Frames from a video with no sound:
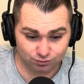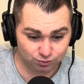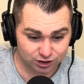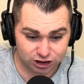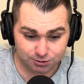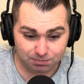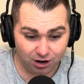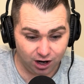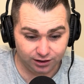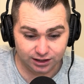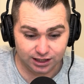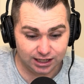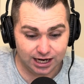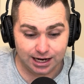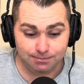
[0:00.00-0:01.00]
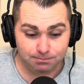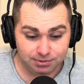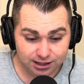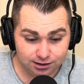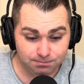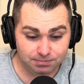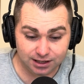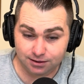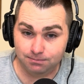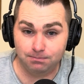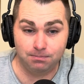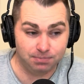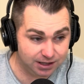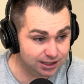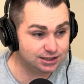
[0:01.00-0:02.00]
responded in a
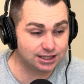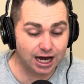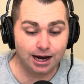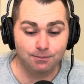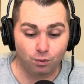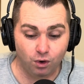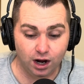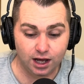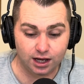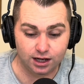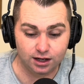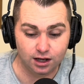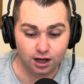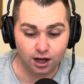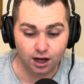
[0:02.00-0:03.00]
big time way